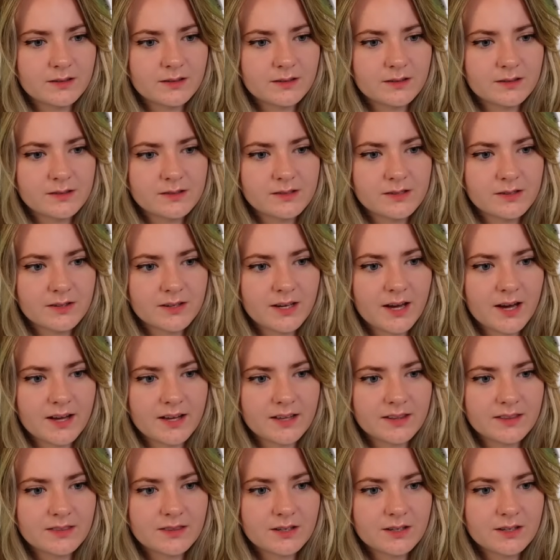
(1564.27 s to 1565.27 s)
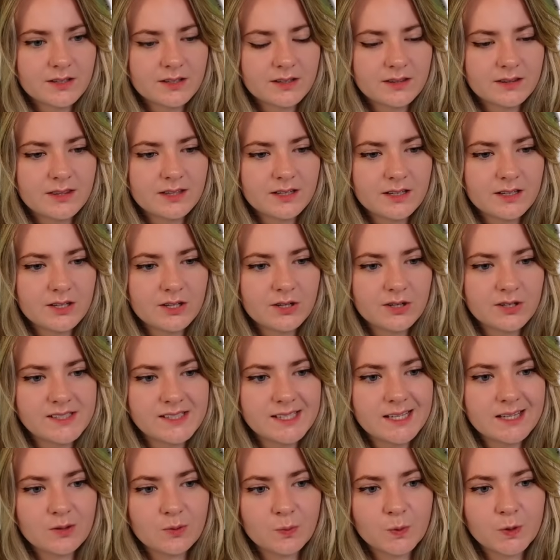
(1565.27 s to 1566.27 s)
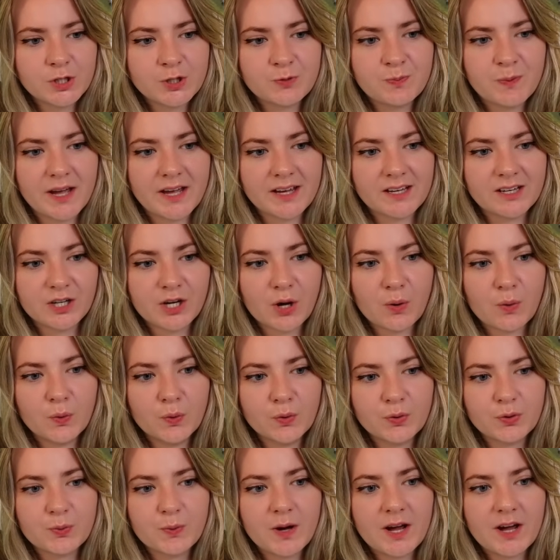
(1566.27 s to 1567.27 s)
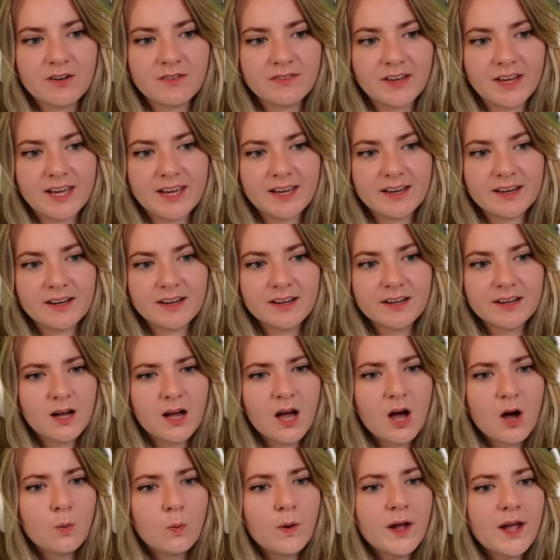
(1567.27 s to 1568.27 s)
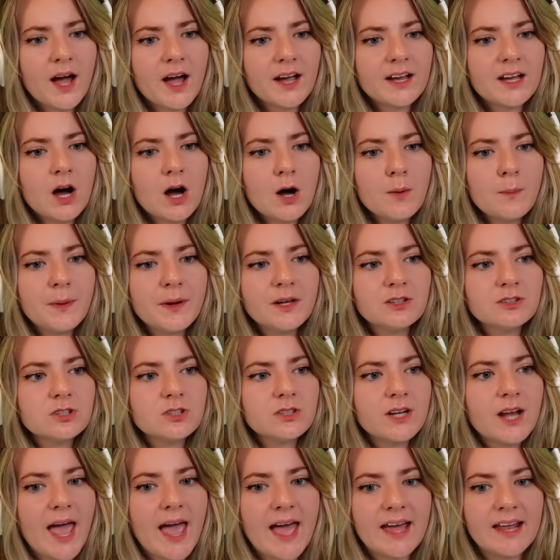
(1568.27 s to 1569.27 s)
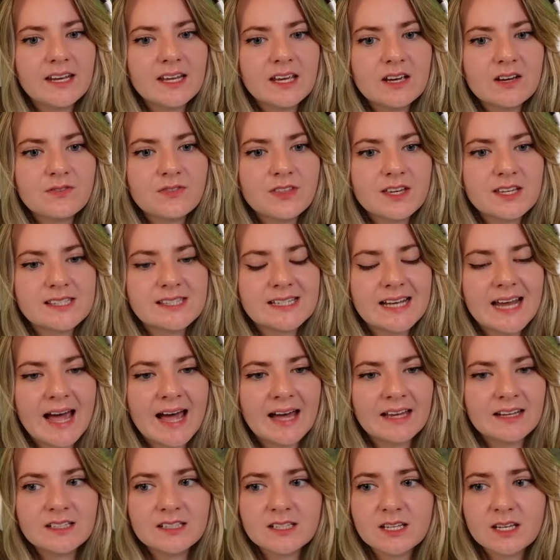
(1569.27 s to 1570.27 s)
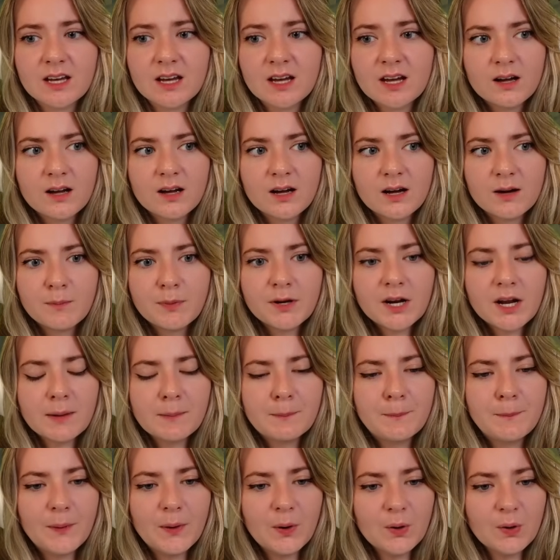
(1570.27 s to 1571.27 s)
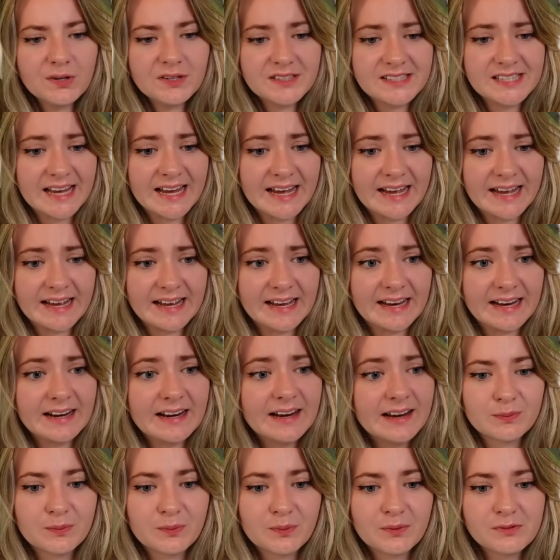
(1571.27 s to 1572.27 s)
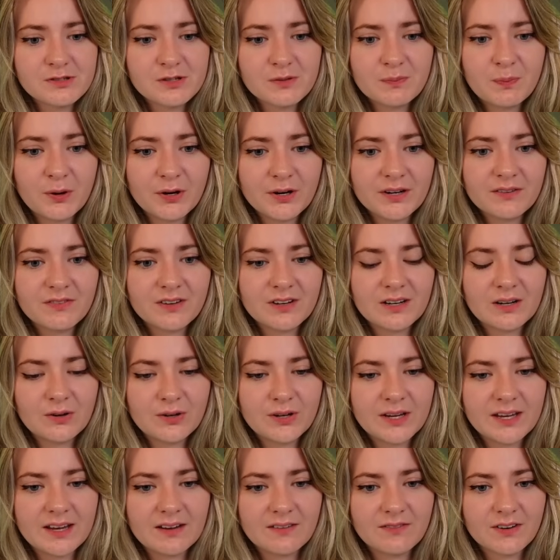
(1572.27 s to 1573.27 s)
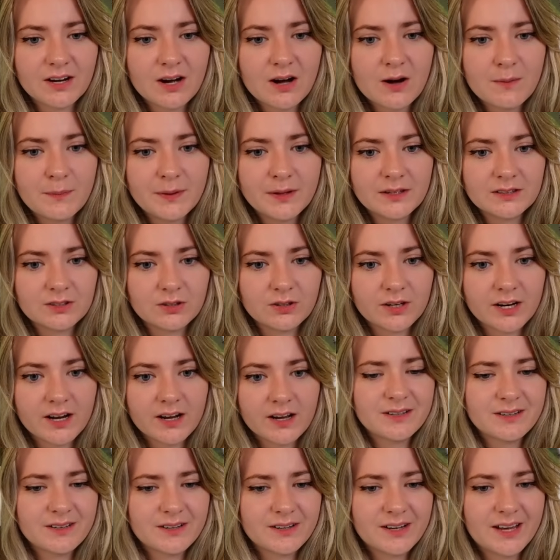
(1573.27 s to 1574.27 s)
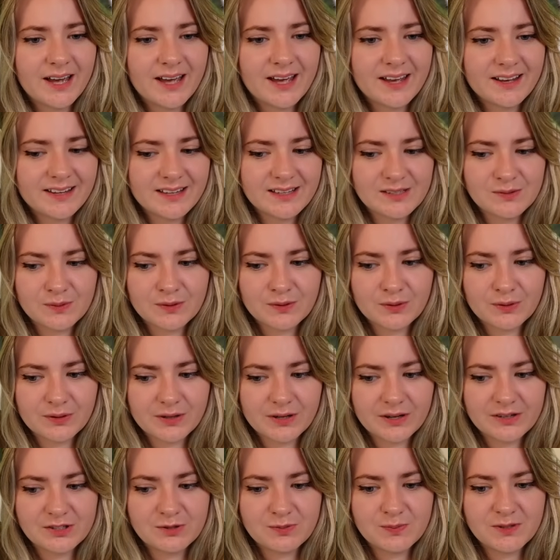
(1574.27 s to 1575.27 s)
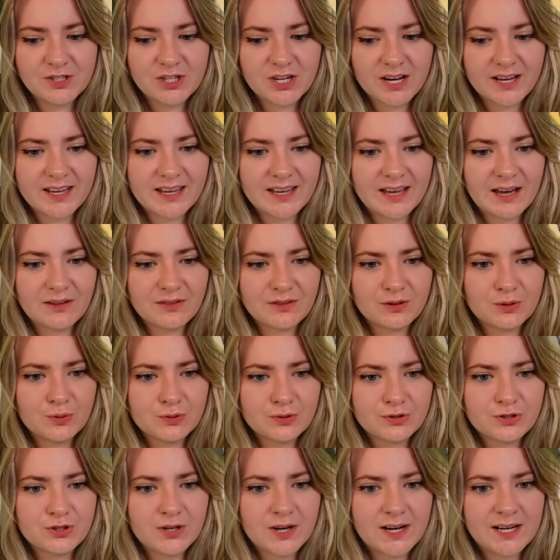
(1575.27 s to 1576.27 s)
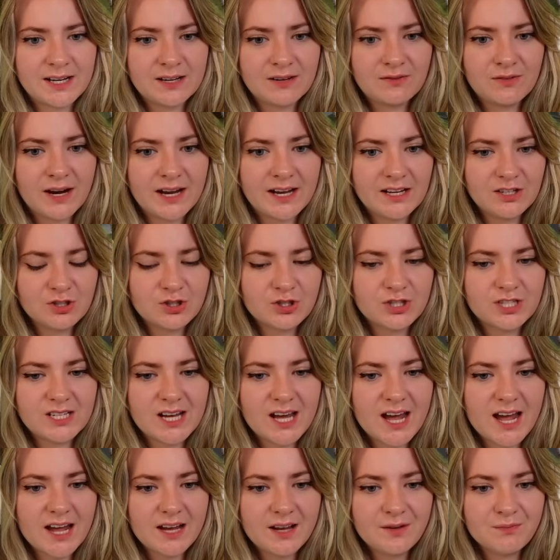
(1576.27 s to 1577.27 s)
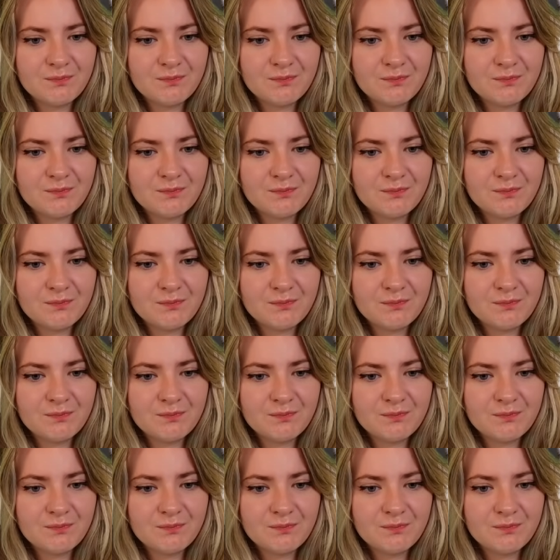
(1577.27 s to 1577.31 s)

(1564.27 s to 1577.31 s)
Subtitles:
So yeah, you can see the wash bay can go all the way over here. Wait, I can't build on any of this land? But I bought it. What was the point of unlocking it if I can't build on it? Okay, I guess we're not going to be checking out the horse training range today.